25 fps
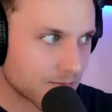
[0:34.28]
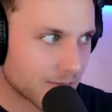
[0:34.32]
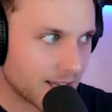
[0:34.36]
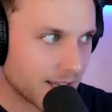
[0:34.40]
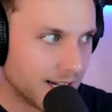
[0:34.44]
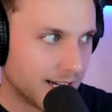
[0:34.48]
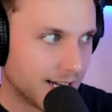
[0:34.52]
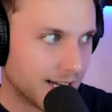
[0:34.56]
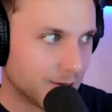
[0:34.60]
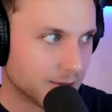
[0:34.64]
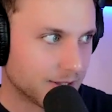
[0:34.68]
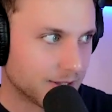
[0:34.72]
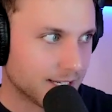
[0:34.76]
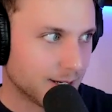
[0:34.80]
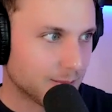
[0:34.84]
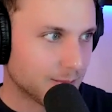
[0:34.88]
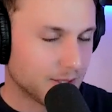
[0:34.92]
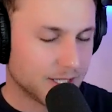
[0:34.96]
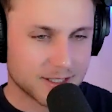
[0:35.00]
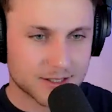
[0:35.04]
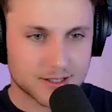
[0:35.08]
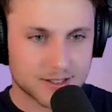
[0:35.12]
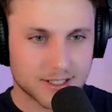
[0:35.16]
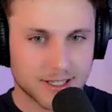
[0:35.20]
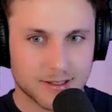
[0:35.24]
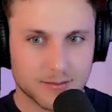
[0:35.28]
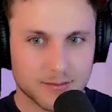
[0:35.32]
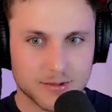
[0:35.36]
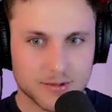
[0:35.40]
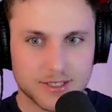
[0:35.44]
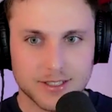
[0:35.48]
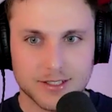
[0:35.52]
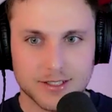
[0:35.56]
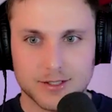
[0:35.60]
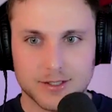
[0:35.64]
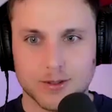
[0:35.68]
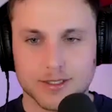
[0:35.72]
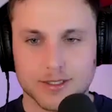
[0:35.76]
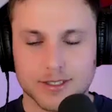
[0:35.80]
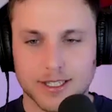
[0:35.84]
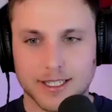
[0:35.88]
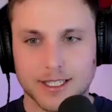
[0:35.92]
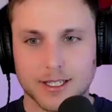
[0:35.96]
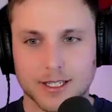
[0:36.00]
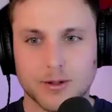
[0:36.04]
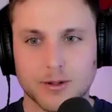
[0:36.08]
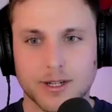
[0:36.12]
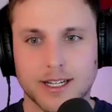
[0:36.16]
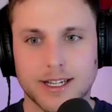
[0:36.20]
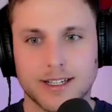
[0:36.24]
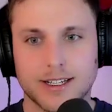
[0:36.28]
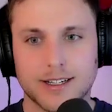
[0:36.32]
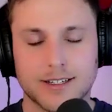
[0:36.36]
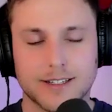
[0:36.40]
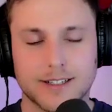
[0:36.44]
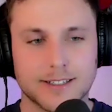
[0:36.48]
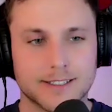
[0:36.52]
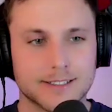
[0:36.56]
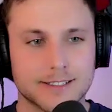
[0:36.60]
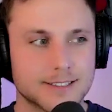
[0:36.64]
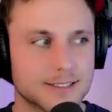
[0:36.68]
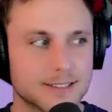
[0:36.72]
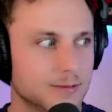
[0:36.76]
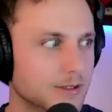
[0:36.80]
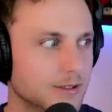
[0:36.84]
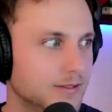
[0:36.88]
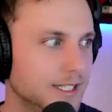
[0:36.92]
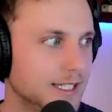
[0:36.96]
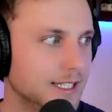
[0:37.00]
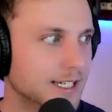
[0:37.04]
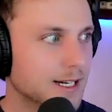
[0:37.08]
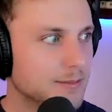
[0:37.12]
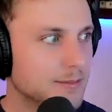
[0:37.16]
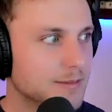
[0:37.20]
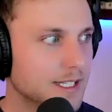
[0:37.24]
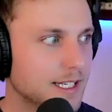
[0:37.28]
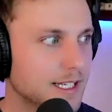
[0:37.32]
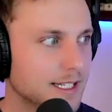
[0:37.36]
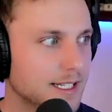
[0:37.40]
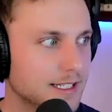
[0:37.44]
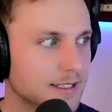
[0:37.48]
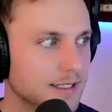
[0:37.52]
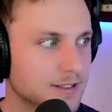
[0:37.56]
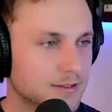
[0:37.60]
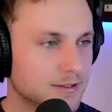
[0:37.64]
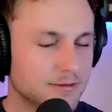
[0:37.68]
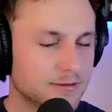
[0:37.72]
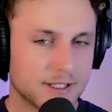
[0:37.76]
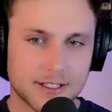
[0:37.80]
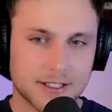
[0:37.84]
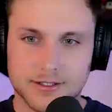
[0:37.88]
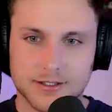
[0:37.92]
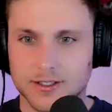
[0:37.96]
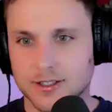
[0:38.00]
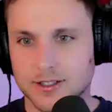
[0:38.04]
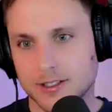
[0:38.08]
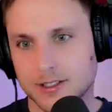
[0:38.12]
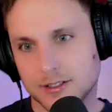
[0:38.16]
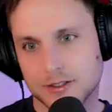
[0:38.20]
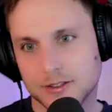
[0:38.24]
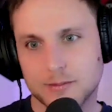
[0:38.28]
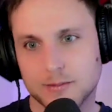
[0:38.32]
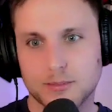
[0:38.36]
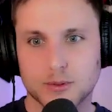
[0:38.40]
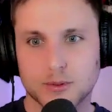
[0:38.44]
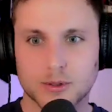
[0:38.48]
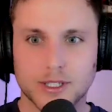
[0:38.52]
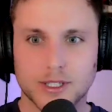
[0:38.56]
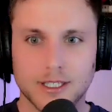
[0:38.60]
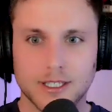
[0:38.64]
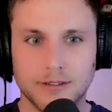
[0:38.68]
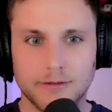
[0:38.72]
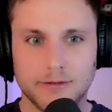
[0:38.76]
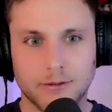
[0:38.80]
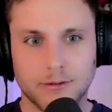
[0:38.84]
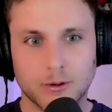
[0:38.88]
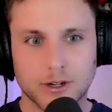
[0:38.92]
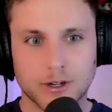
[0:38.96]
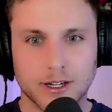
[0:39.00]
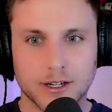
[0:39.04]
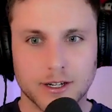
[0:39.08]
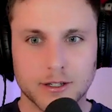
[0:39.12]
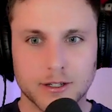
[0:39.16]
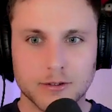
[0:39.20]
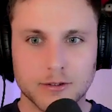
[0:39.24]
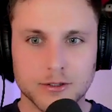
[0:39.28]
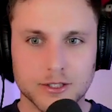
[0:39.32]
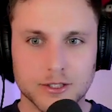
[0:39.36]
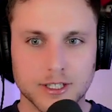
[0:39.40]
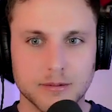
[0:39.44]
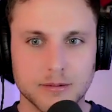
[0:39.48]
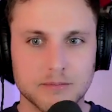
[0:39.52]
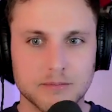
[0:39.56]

With that being said, Matthias, you want to take it away on some of the updates, fixes, pre 4.0 ship?